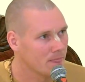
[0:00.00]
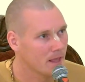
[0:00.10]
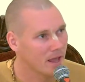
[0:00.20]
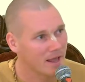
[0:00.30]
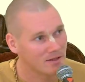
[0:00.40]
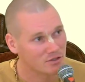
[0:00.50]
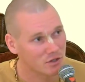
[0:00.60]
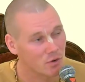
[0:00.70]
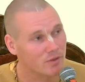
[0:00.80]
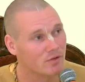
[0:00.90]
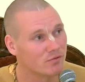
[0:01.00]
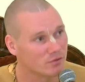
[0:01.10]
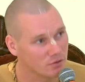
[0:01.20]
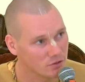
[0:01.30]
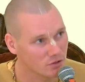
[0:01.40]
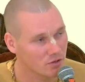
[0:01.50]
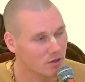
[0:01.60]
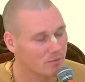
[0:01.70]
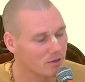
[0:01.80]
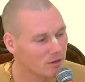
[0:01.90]
And so in the future, it
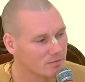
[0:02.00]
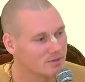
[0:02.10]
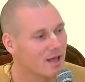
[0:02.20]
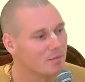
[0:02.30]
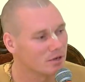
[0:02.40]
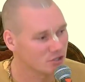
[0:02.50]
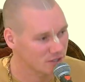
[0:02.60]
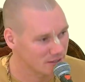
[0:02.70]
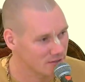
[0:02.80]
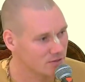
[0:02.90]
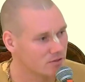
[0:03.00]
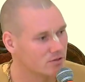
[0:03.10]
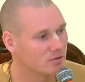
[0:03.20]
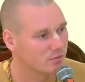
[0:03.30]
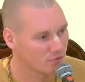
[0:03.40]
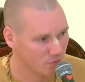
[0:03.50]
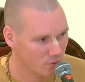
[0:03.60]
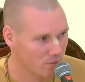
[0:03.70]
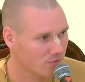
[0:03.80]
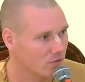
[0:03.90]
becomes that much easier to
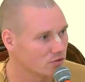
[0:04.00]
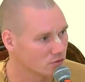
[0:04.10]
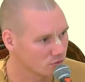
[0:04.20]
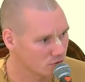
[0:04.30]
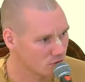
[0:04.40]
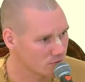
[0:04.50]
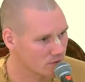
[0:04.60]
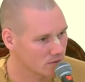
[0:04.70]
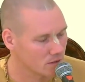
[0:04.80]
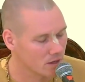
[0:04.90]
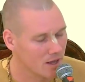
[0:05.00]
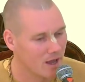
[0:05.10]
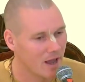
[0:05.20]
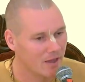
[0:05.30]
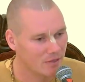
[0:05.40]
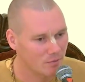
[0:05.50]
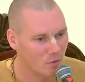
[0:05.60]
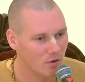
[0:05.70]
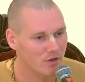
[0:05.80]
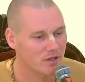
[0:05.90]
perform devotional service. And the
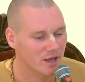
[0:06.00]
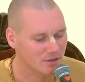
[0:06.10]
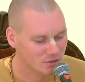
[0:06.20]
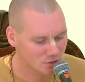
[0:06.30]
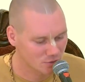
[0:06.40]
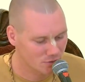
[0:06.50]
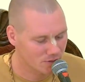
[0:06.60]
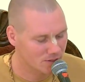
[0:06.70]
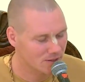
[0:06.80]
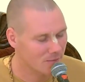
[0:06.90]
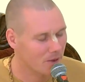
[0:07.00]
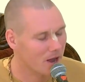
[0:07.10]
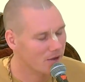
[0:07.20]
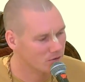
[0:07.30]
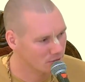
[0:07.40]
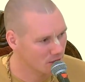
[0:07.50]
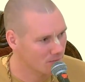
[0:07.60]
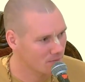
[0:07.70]
more agyata sukriti that piles up,